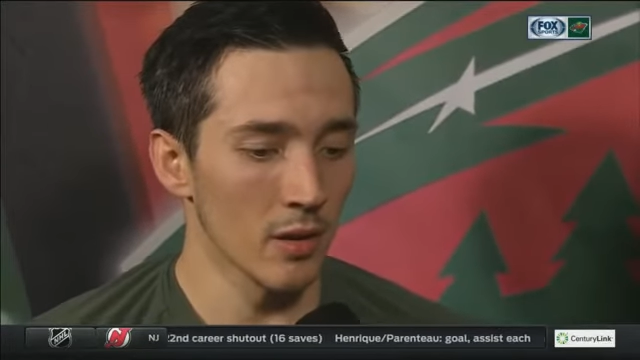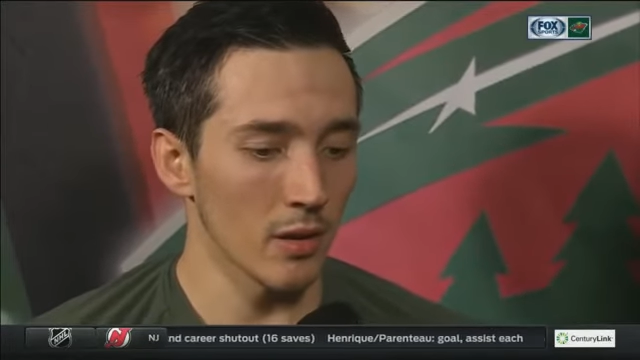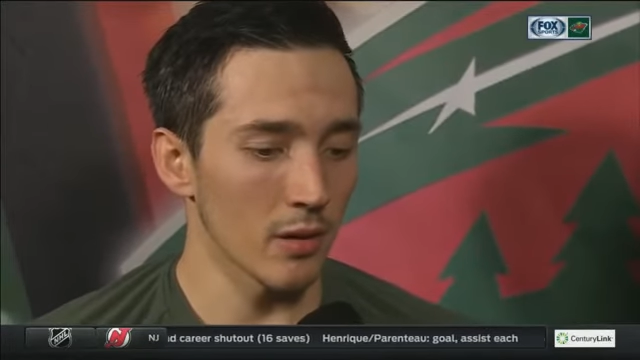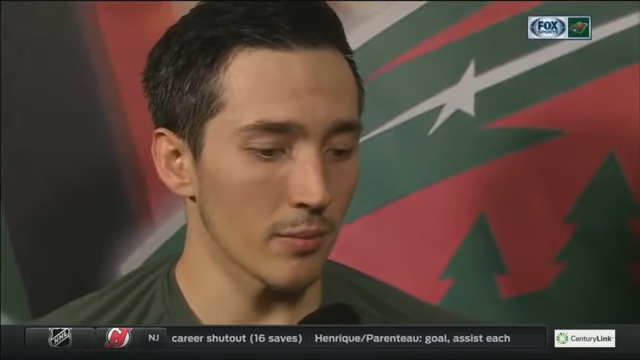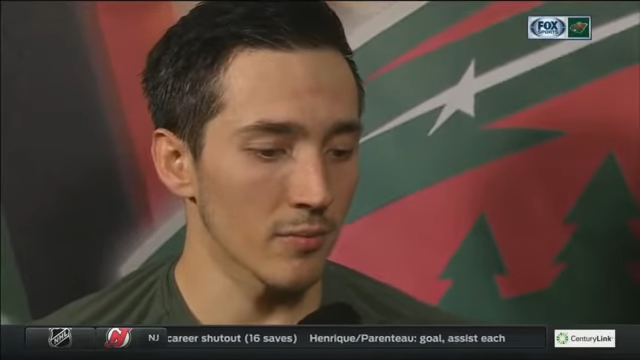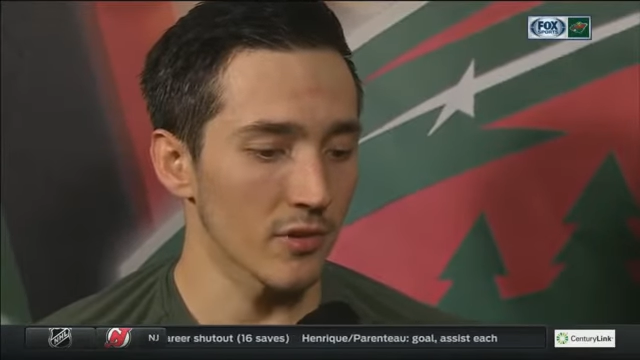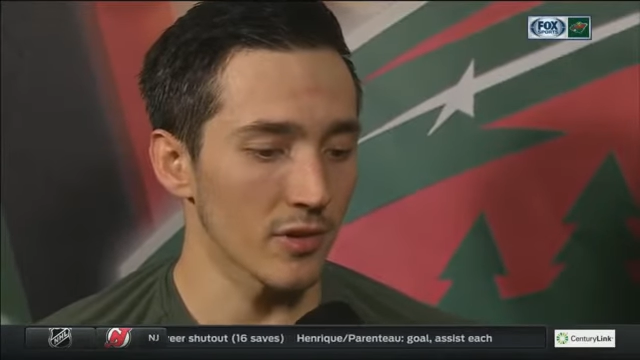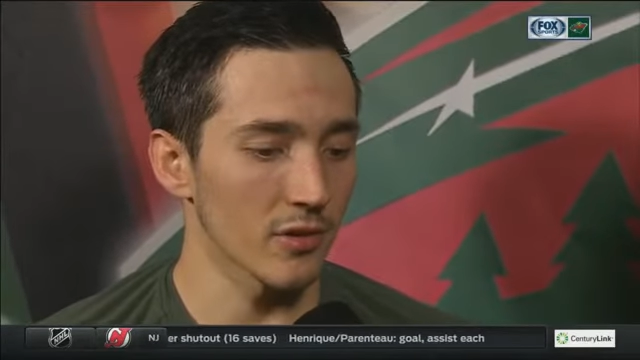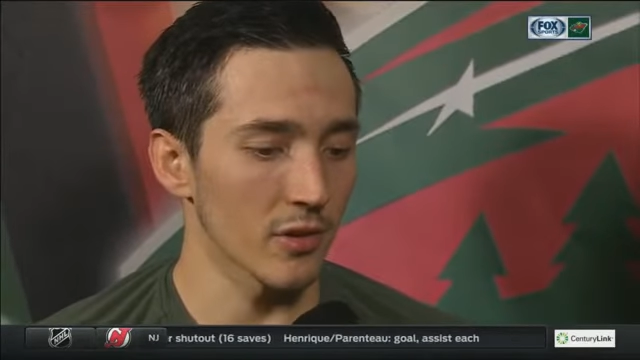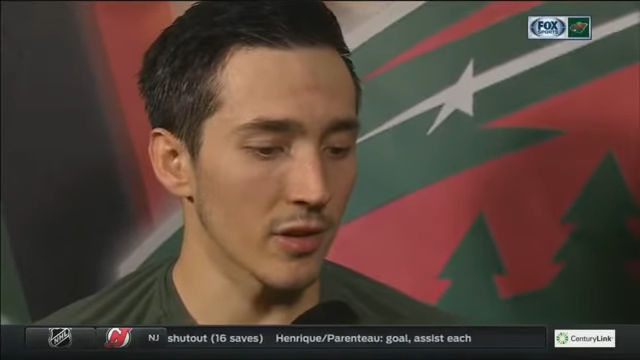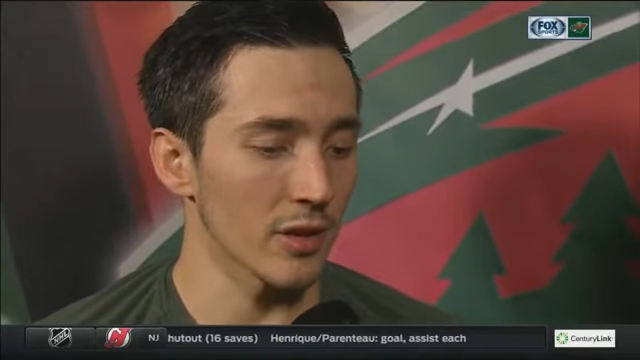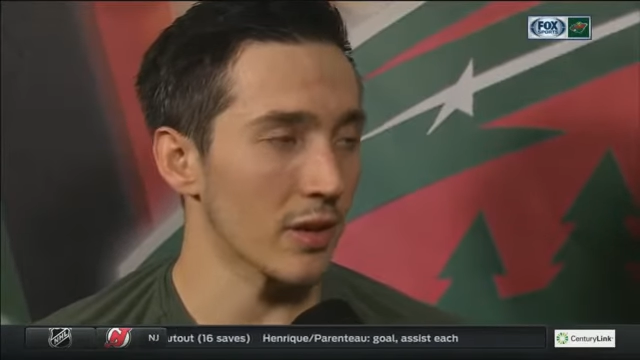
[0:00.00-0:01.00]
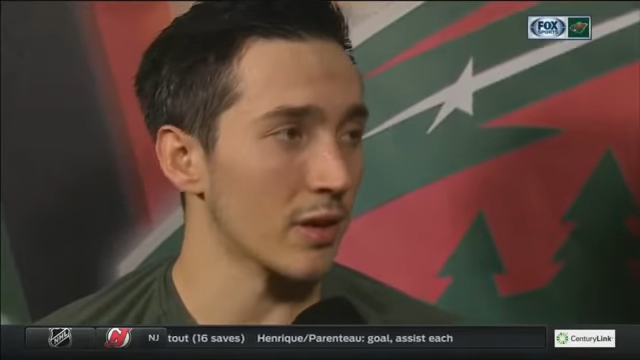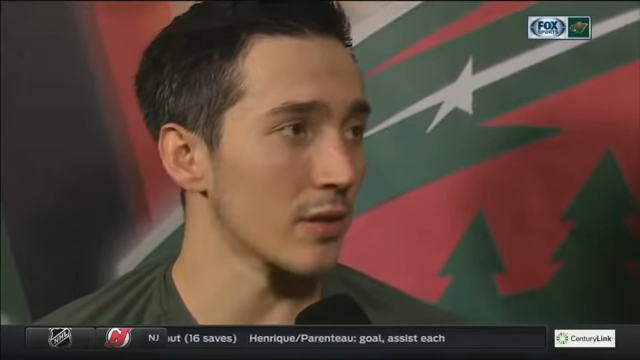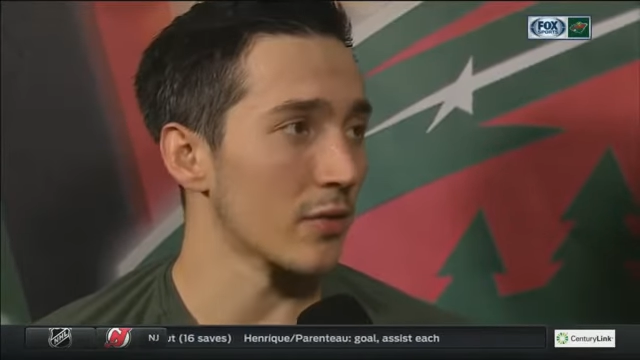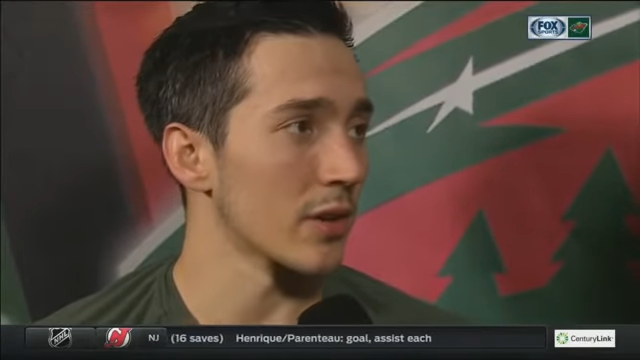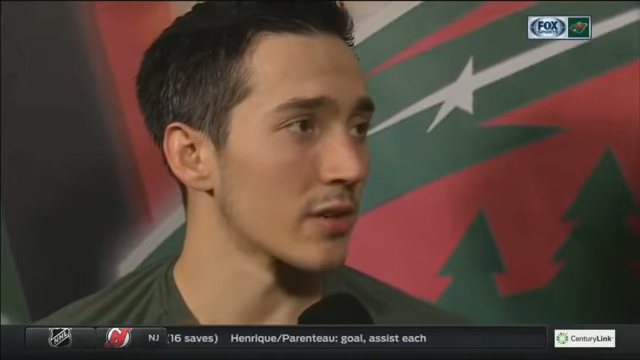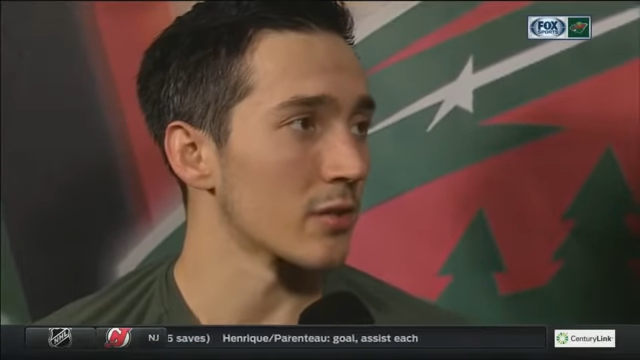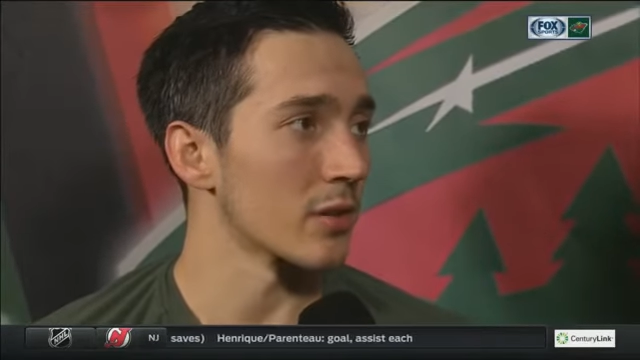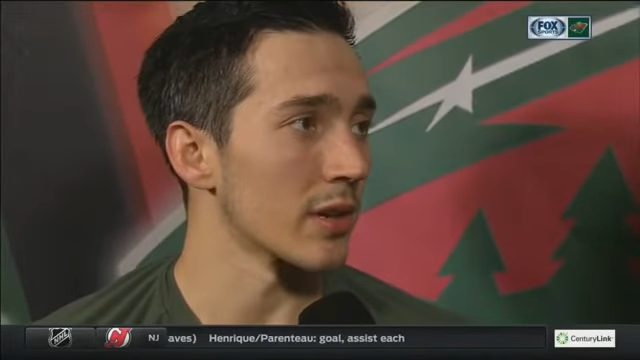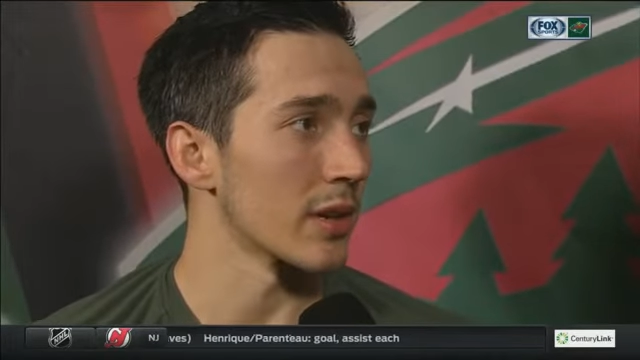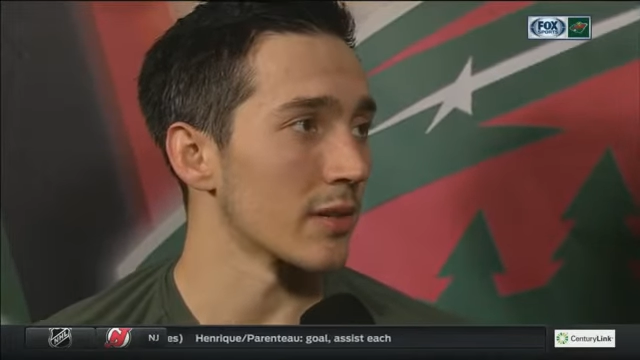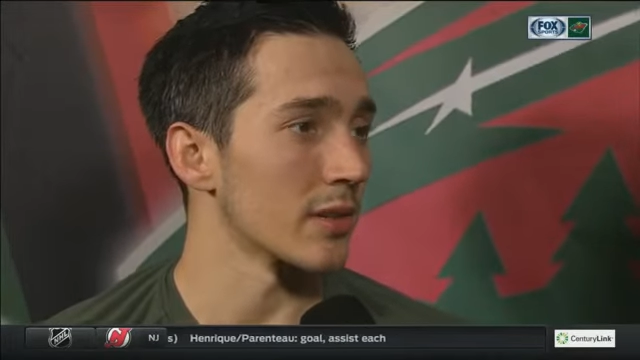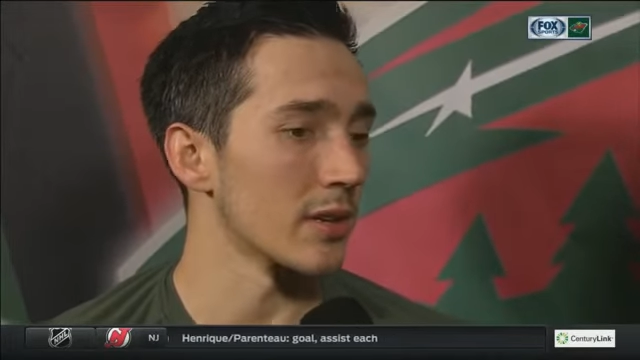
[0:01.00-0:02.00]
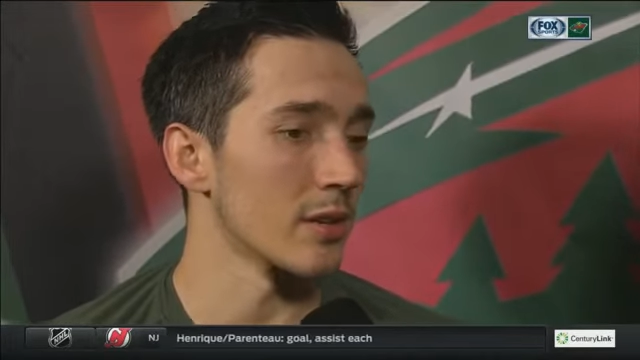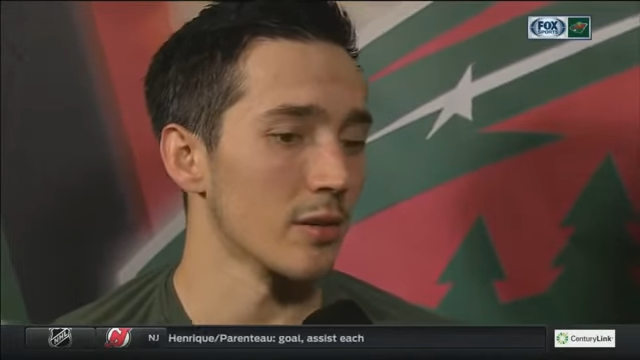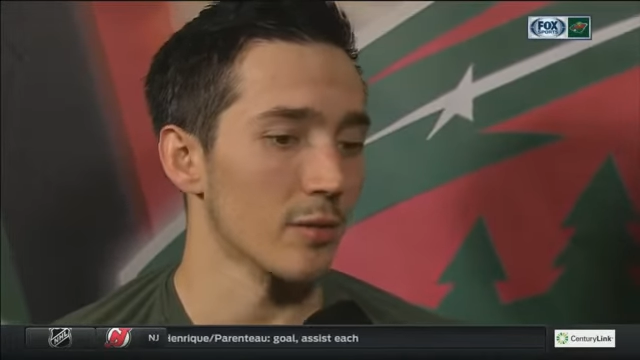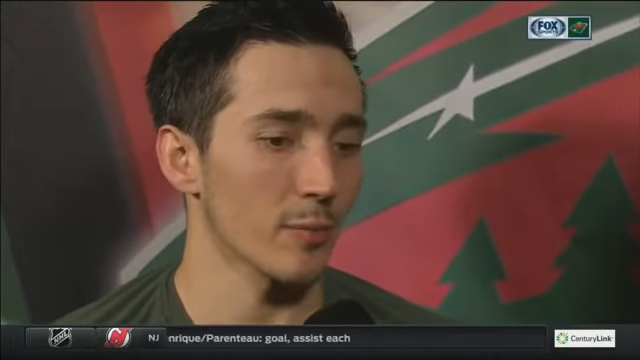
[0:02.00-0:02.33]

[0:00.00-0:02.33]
um, just trying to get in his face so he can't see